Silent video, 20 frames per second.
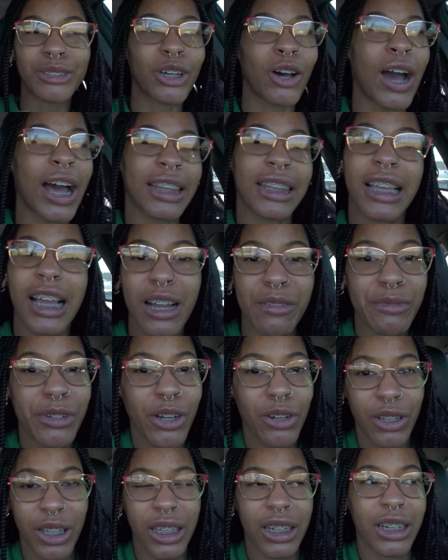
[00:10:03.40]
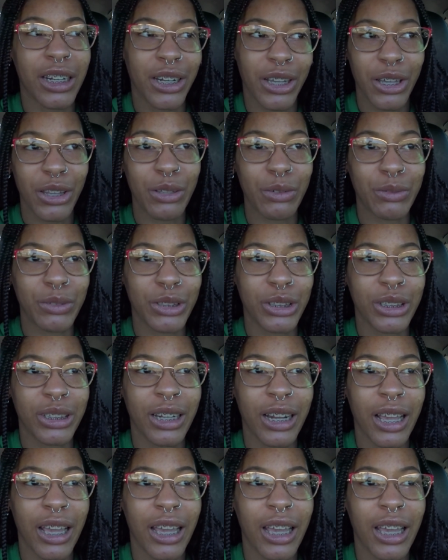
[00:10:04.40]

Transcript: so I think I'm gonna go get another one